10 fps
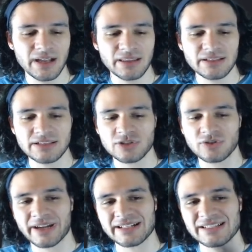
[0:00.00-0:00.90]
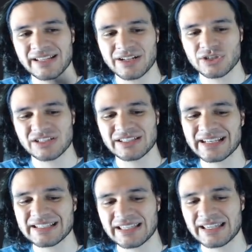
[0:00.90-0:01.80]
This is Dragon Stage
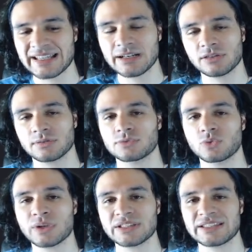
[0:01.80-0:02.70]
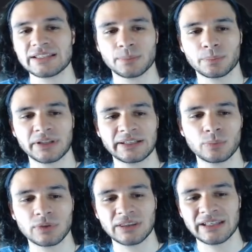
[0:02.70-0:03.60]
16 through 20 completed
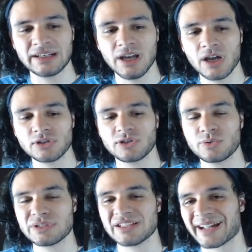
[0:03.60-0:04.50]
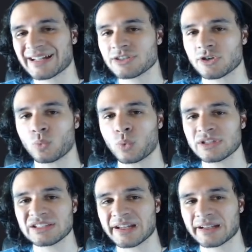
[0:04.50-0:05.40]
within 2 seconds or 1
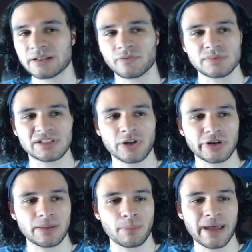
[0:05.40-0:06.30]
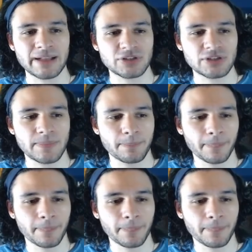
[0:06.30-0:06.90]
second from starting the match.